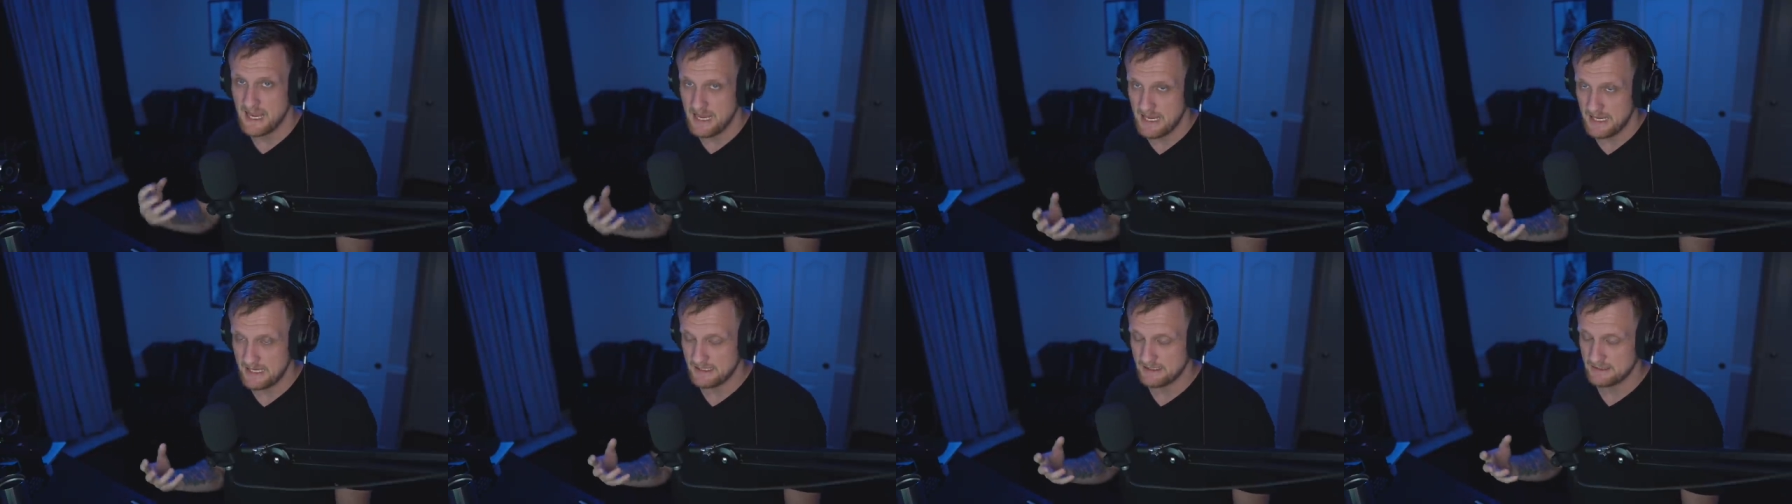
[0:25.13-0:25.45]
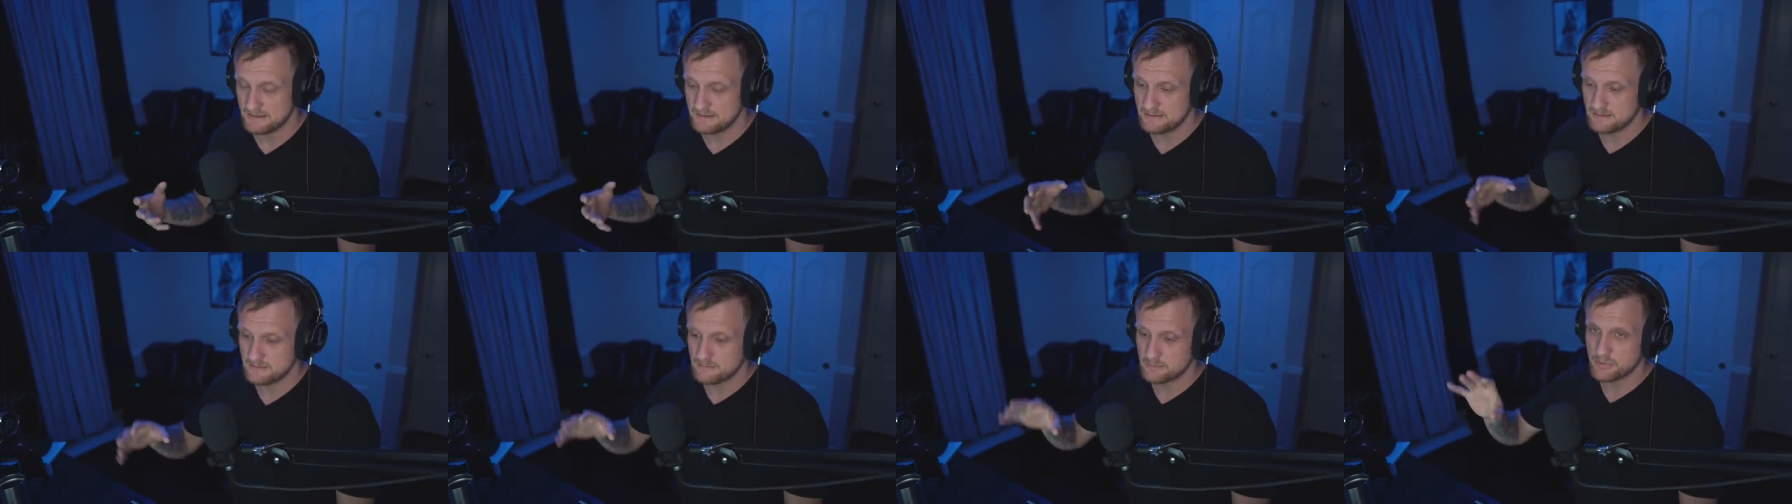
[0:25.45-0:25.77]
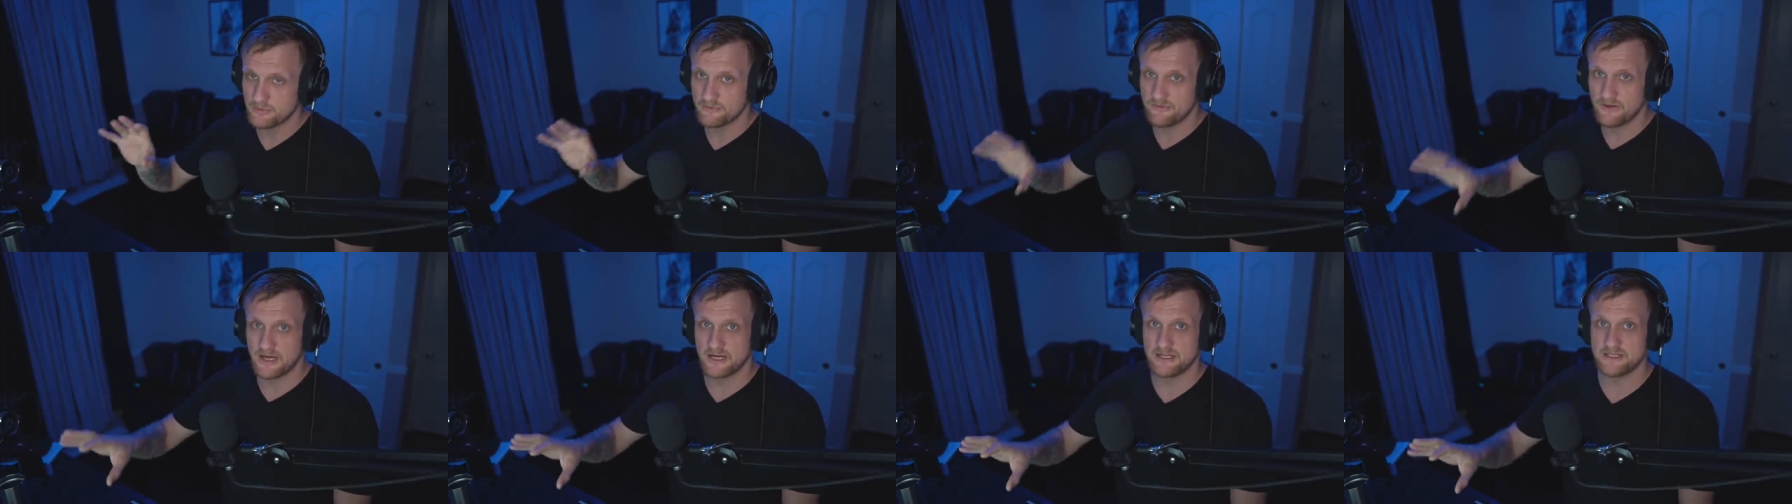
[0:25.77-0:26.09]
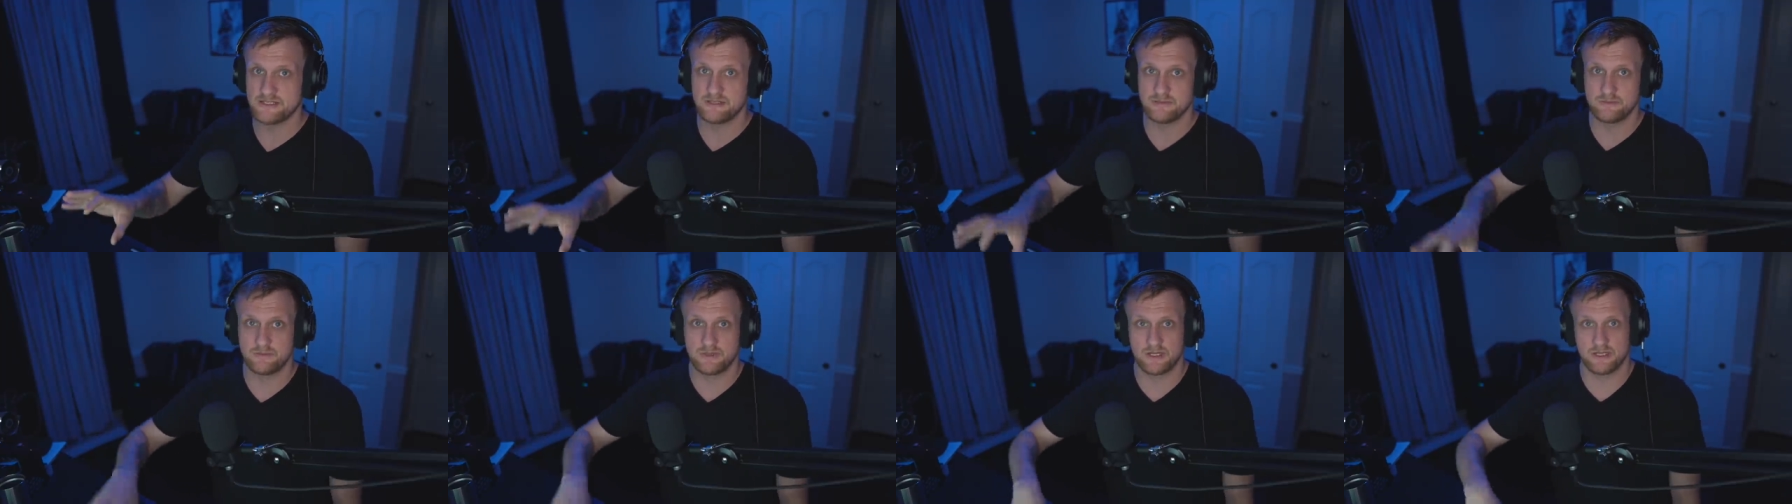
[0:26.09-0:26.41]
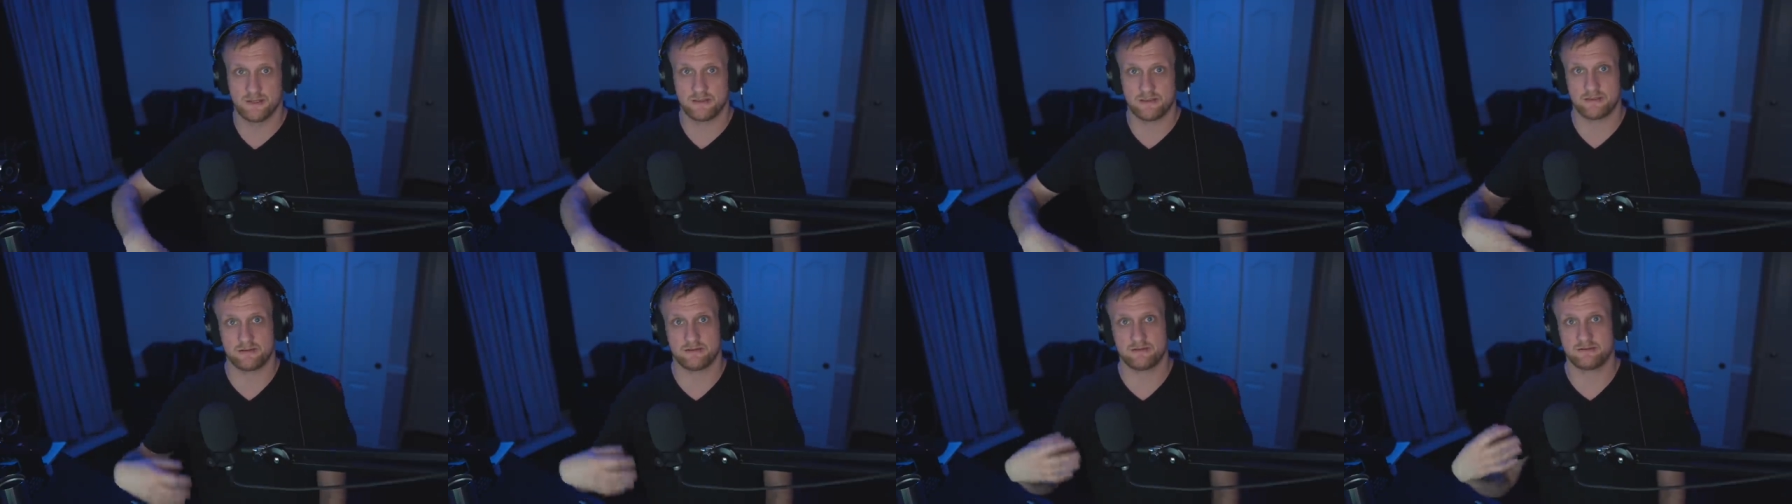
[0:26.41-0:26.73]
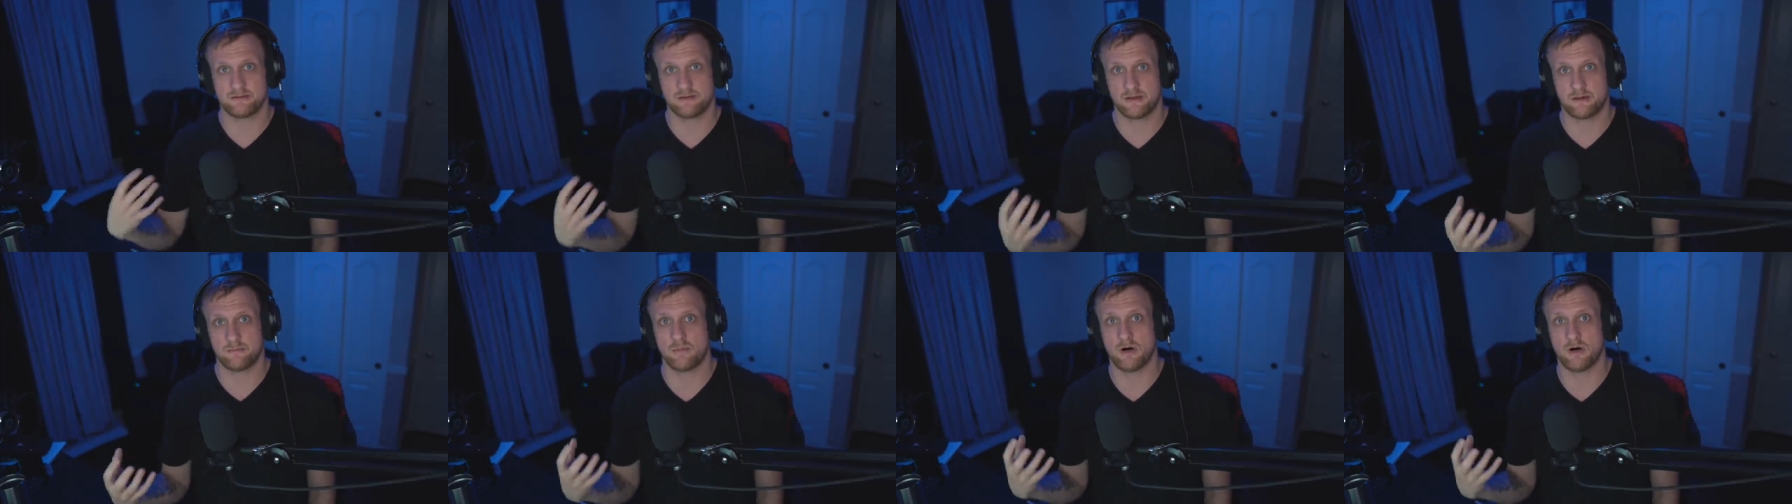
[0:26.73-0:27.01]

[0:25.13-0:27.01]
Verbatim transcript: and provide you with some